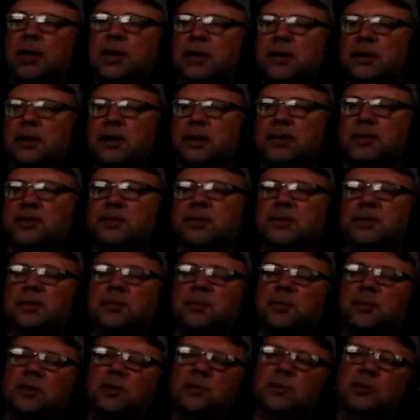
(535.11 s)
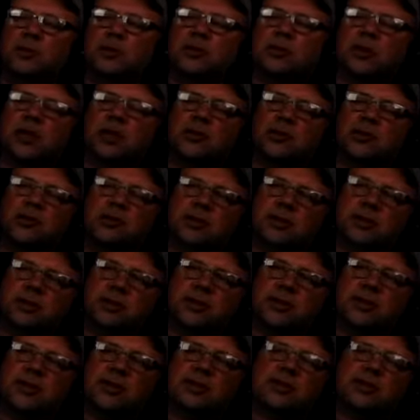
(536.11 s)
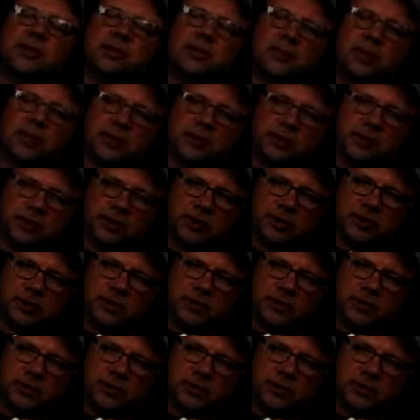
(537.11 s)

yes, the speed would change on the DC machine,